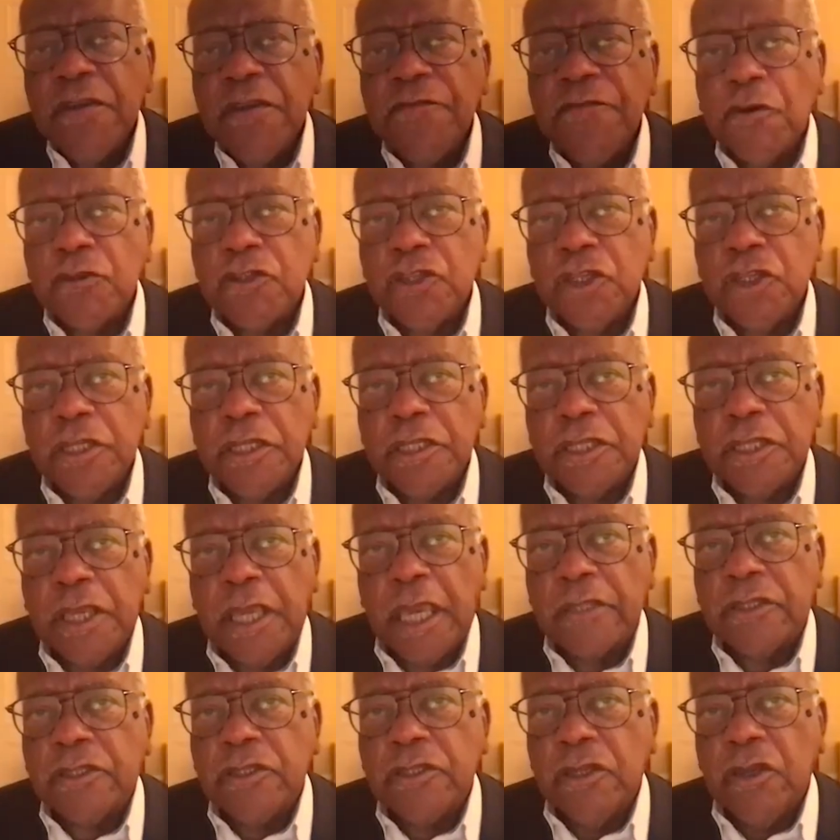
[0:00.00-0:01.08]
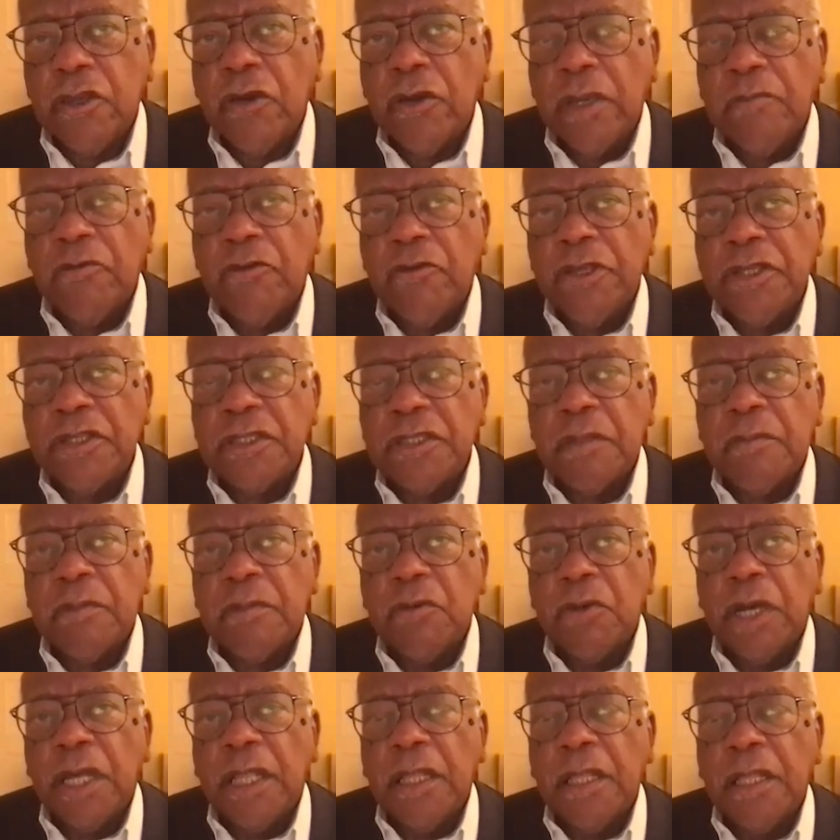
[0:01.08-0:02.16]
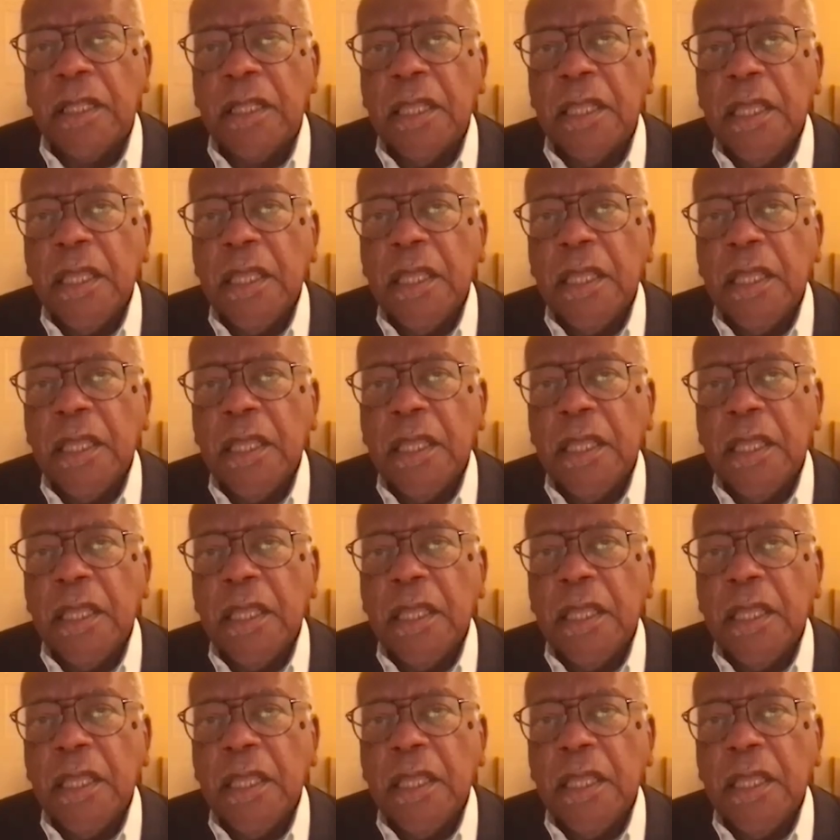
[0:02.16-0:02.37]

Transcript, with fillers: fortunate to get to know him reasonably well.